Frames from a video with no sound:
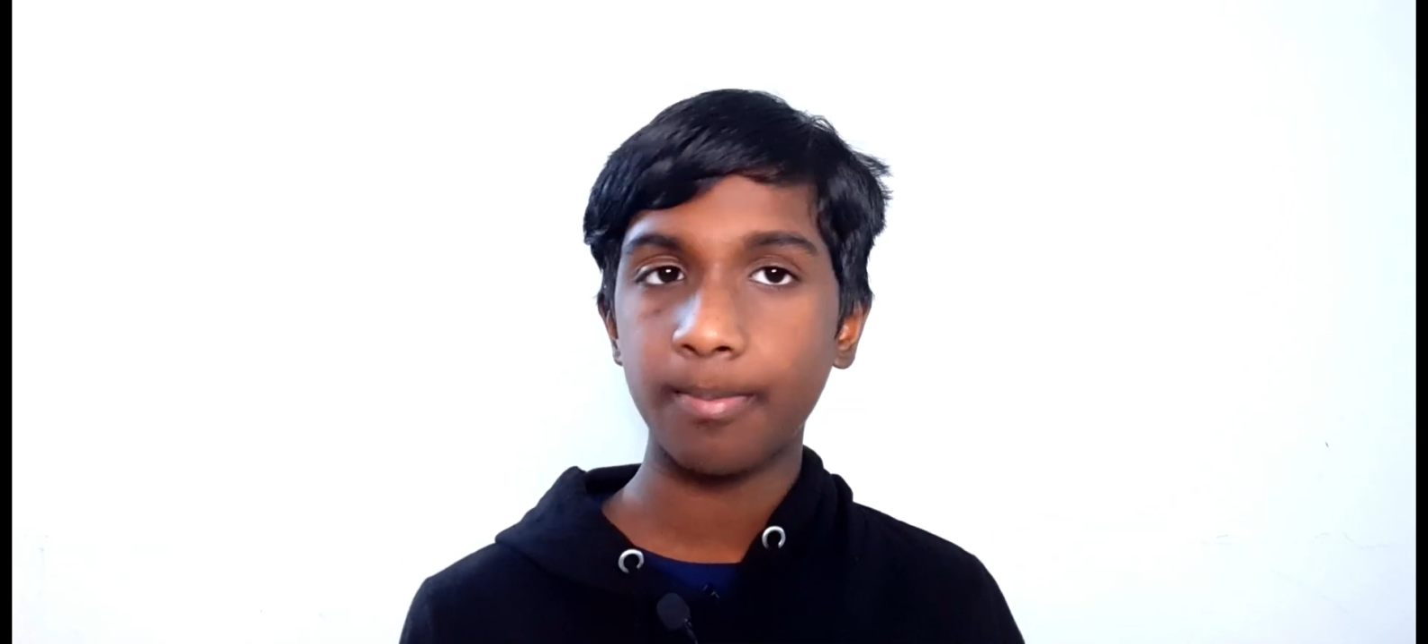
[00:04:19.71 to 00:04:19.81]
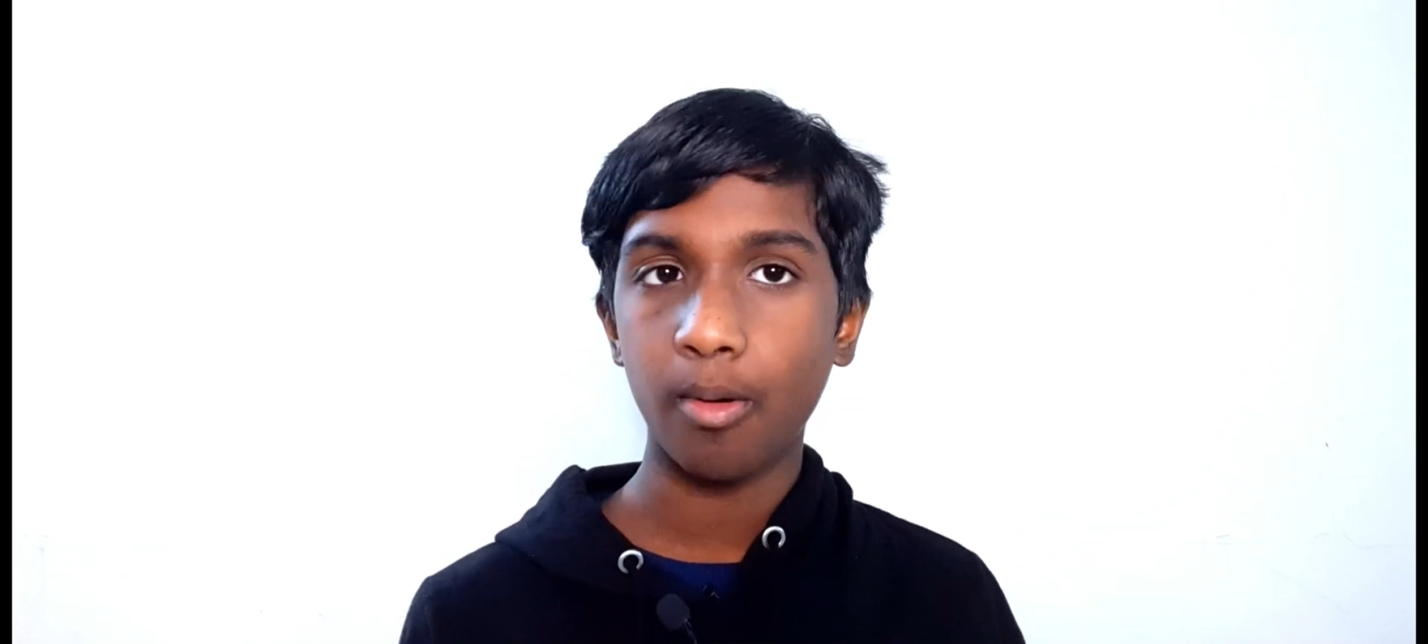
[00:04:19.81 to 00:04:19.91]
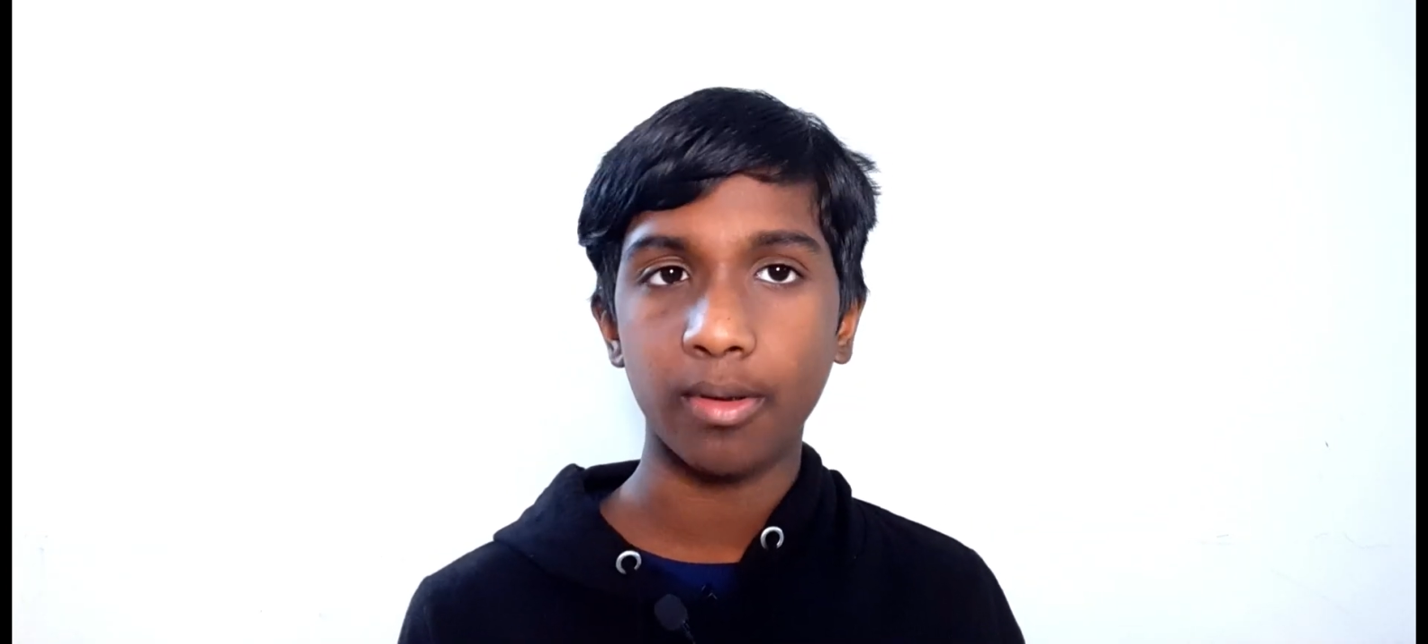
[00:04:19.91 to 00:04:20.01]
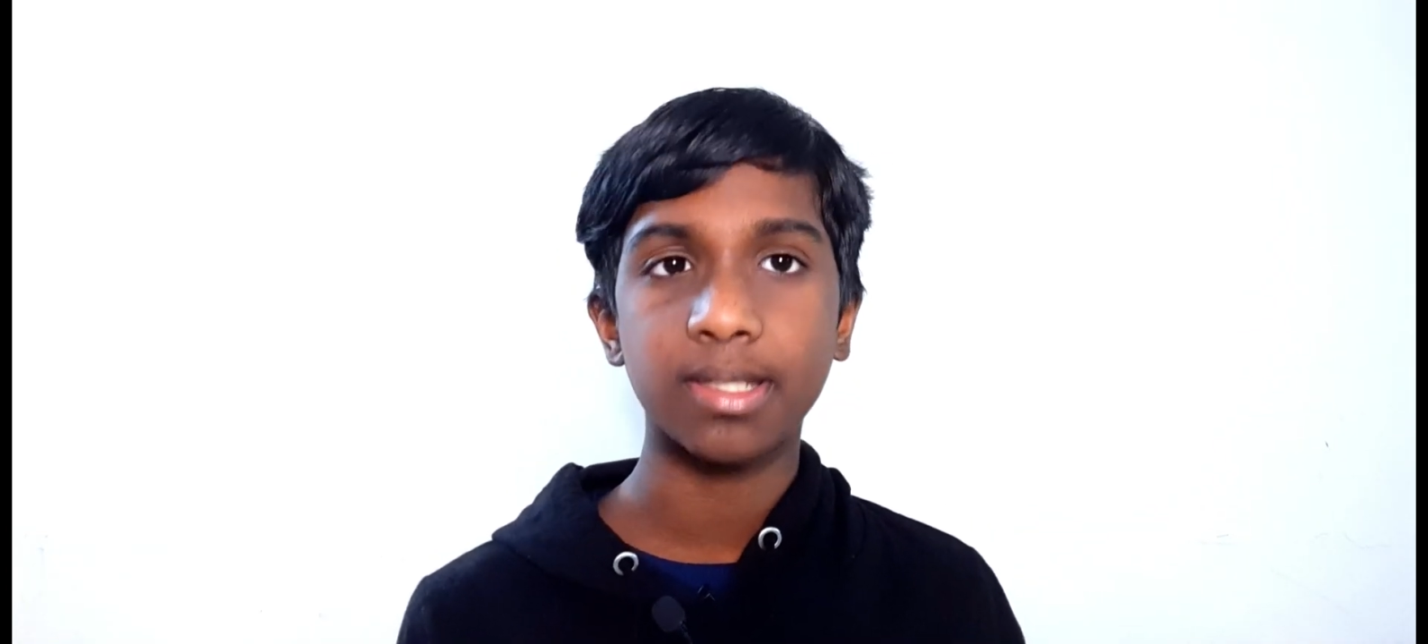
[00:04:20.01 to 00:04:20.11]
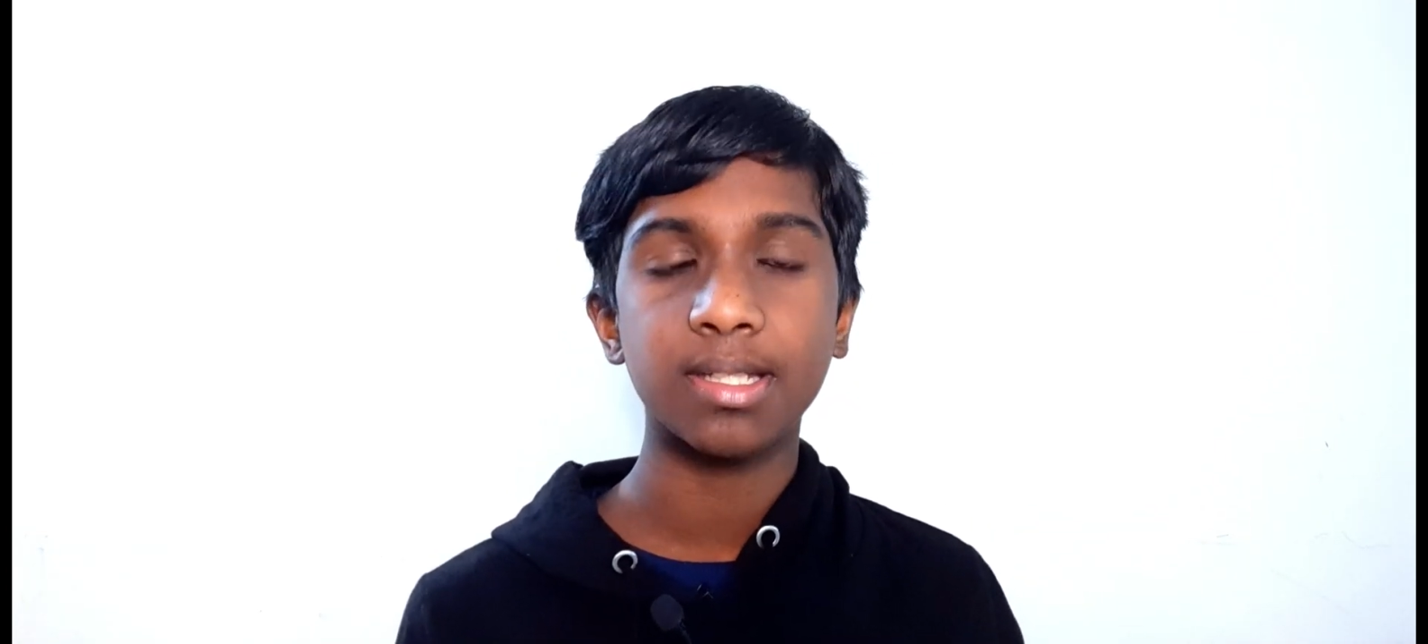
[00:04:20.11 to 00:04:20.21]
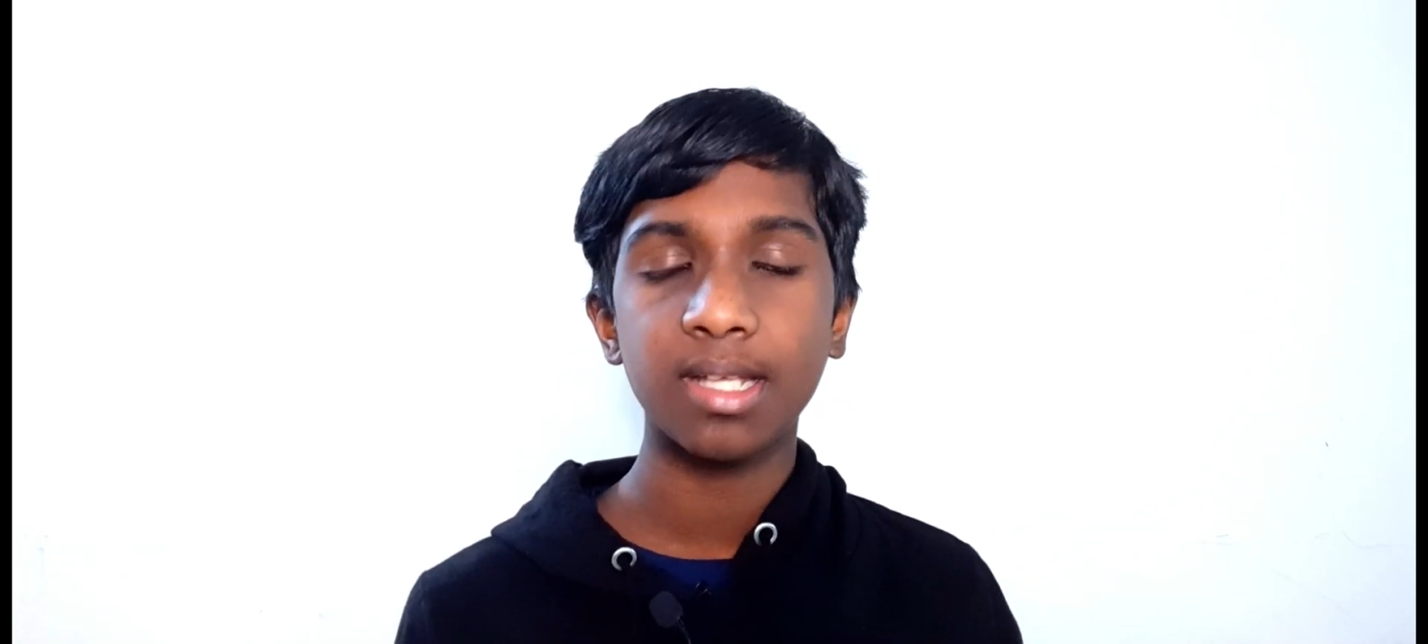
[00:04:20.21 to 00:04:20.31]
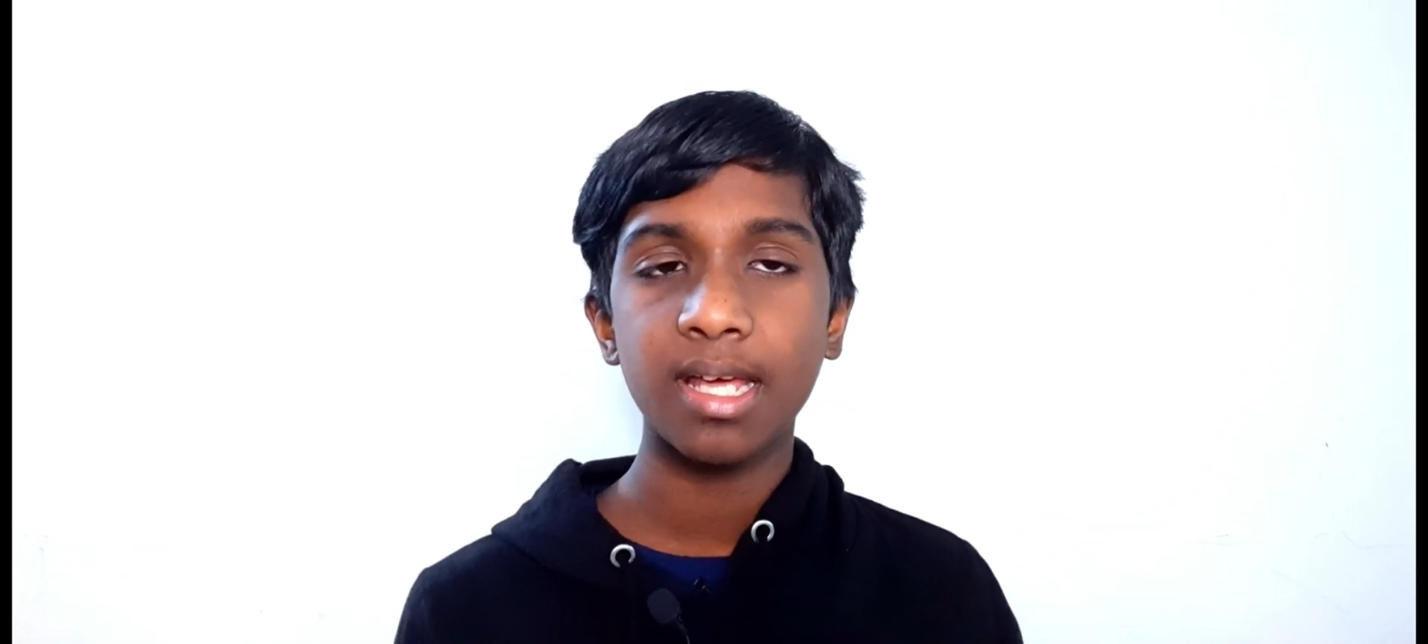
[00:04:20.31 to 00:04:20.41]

point